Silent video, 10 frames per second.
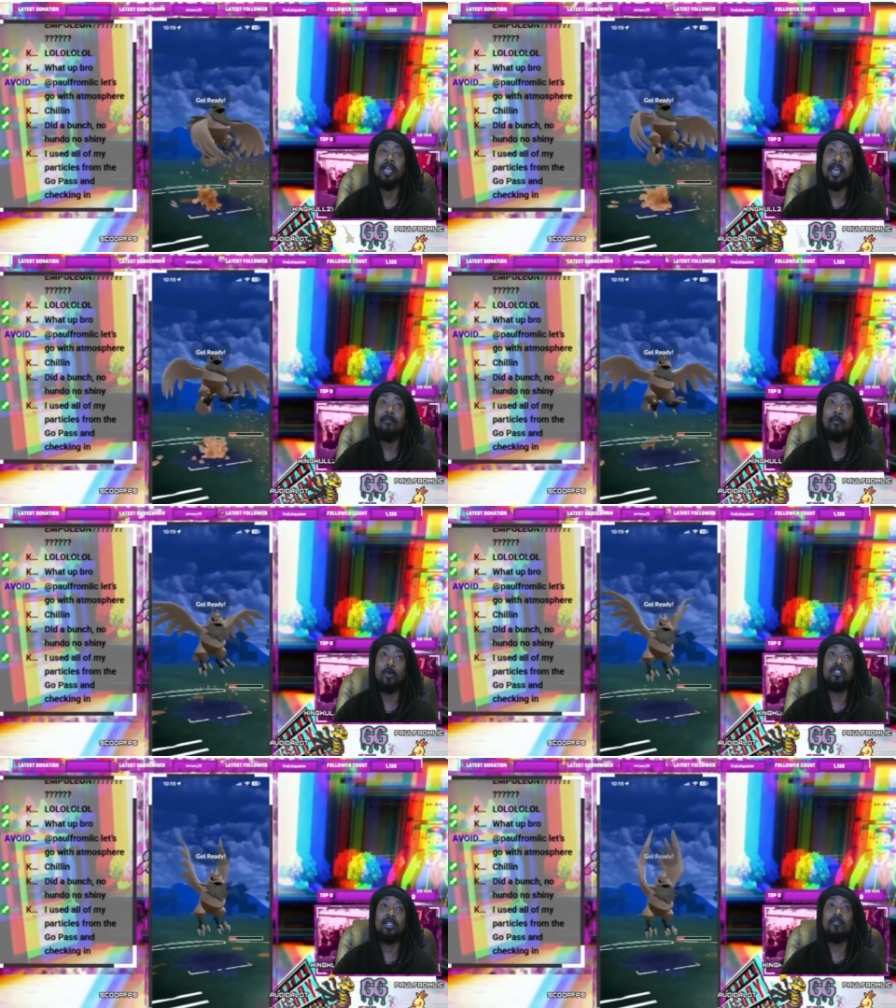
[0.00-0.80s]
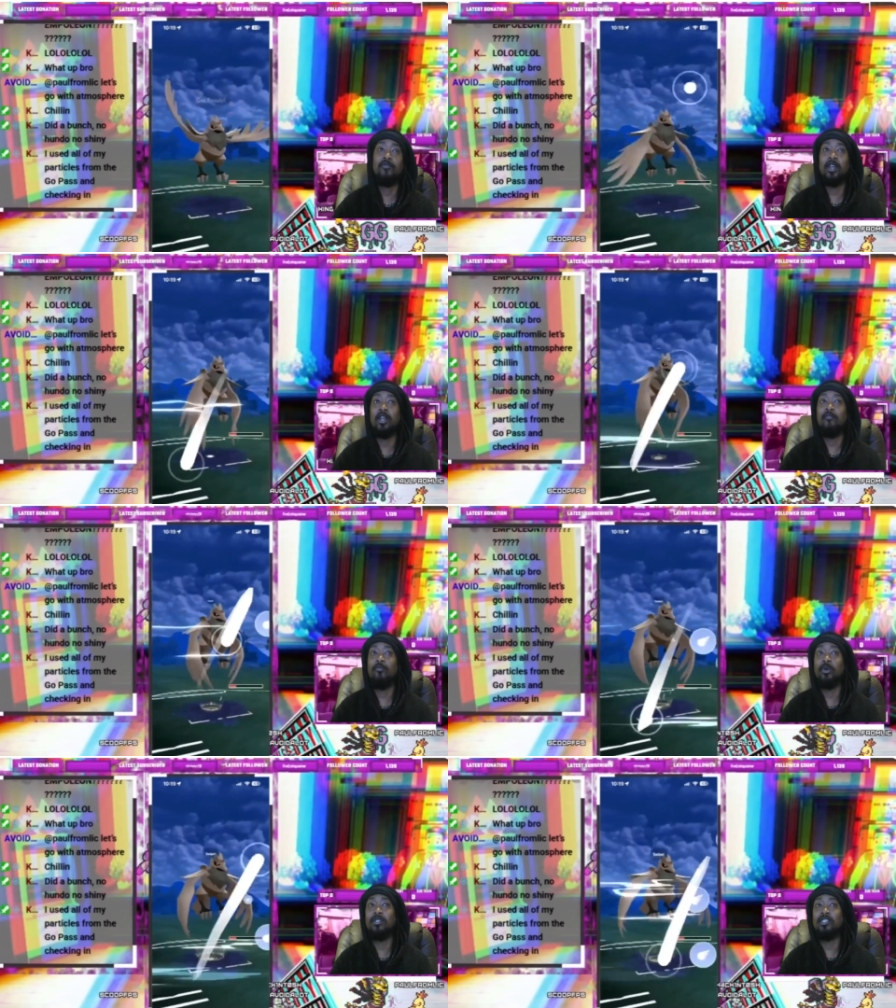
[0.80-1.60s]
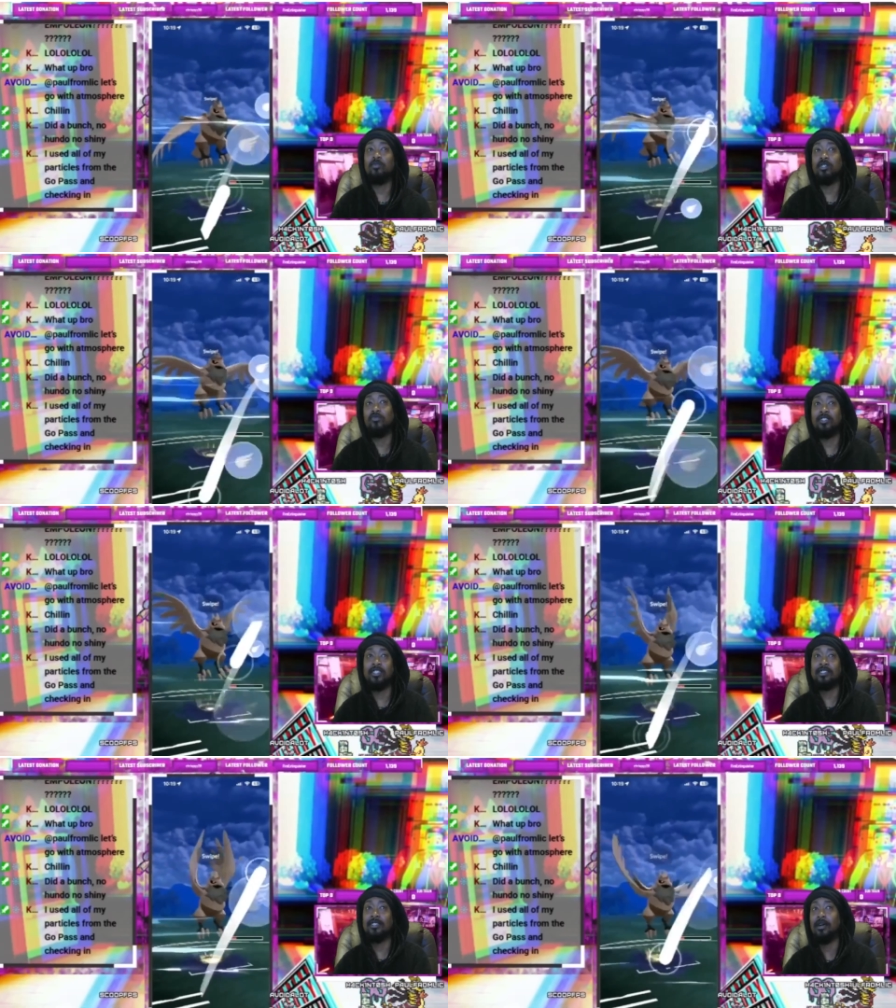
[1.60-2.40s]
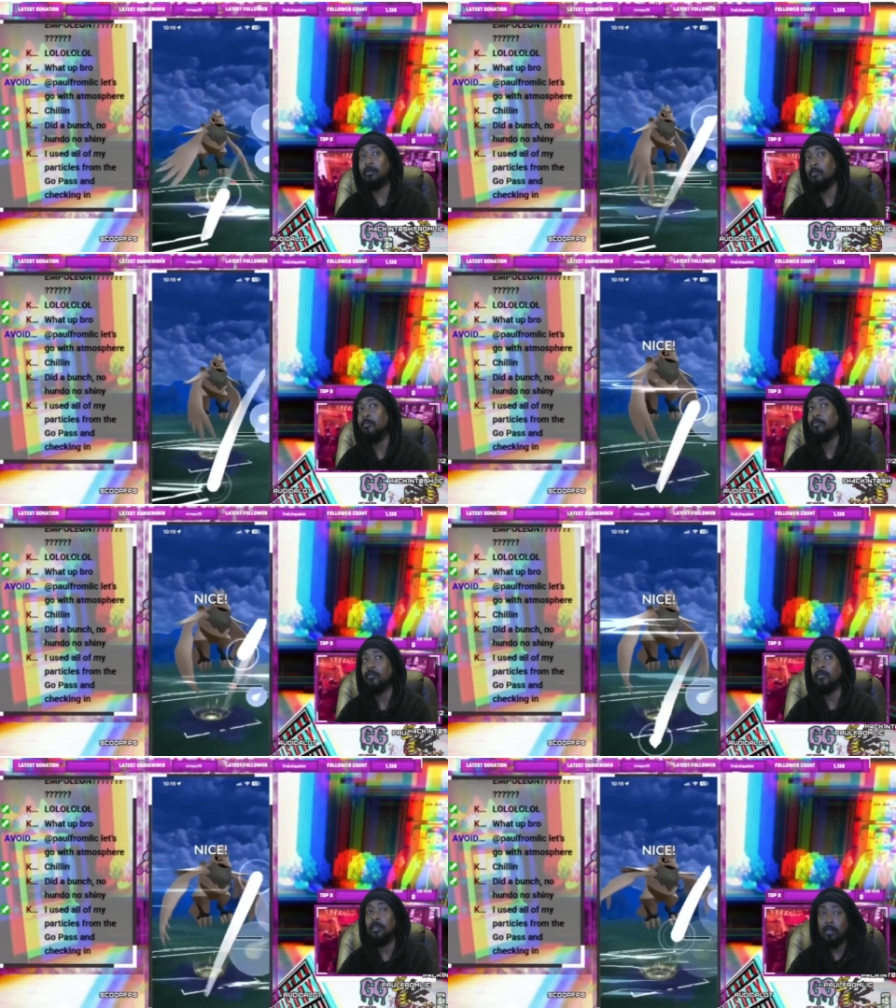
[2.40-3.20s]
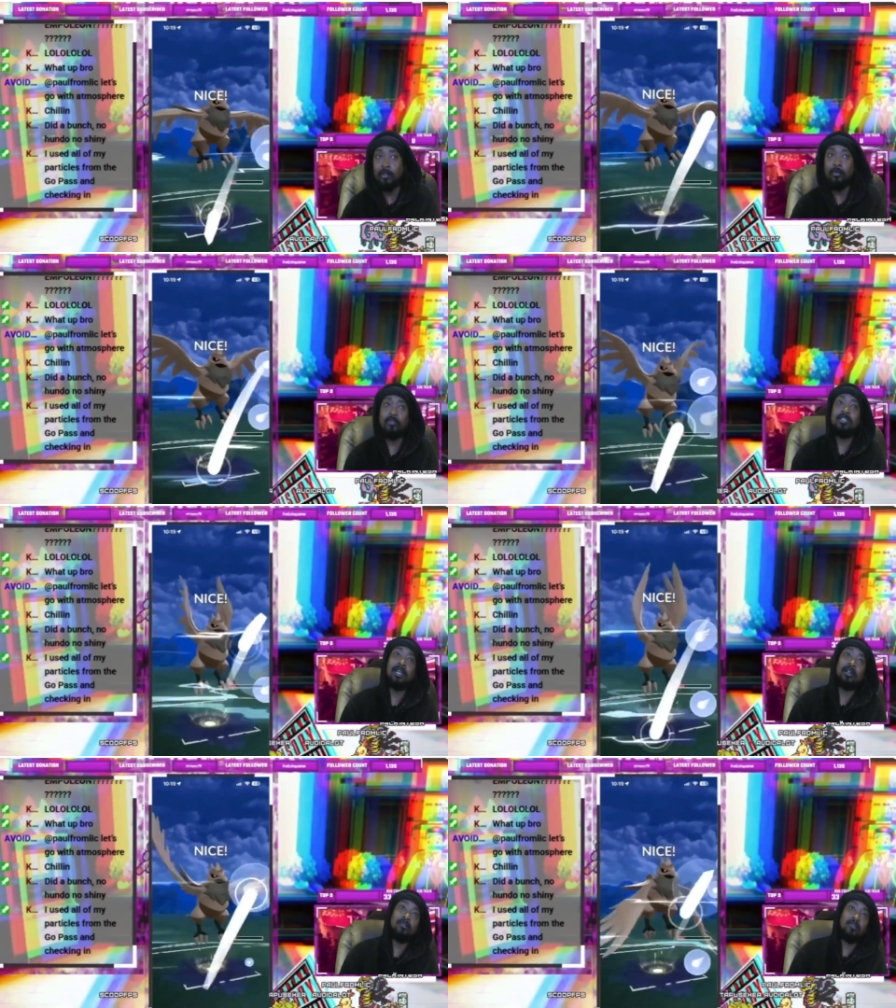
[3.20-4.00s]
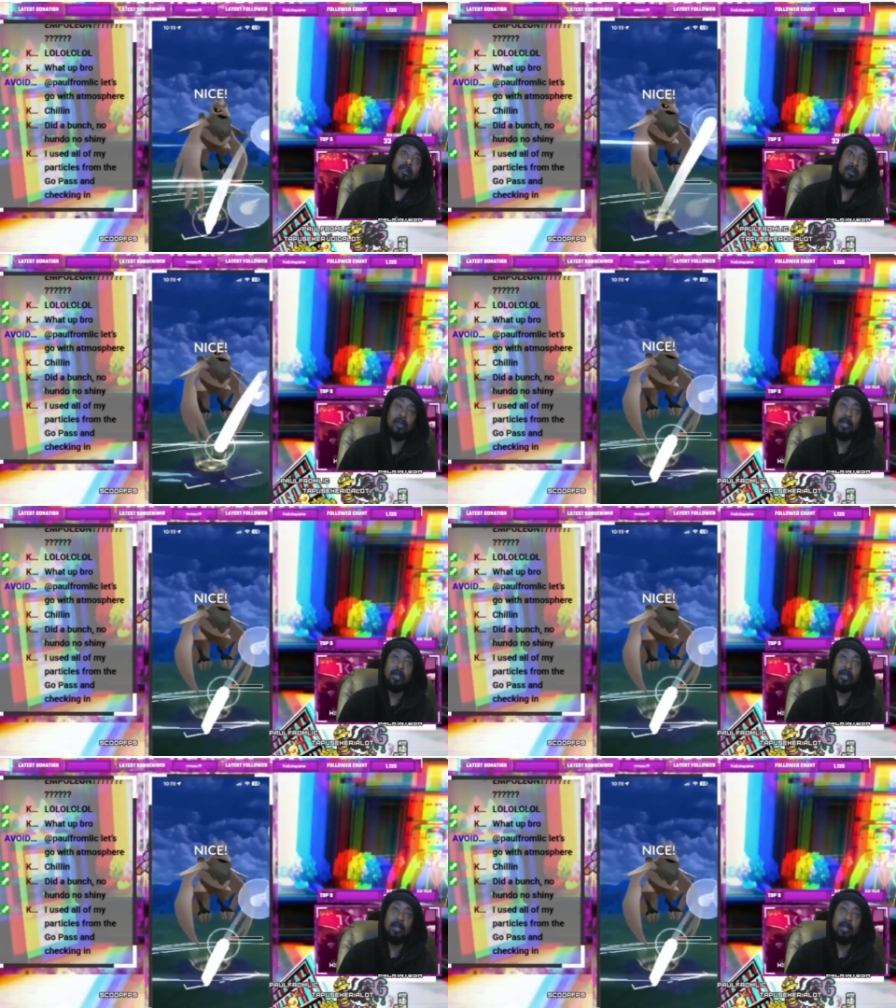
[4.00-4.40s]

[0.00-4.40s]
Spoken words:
and mostly afraid of poison, which resist the moves that it'll throw.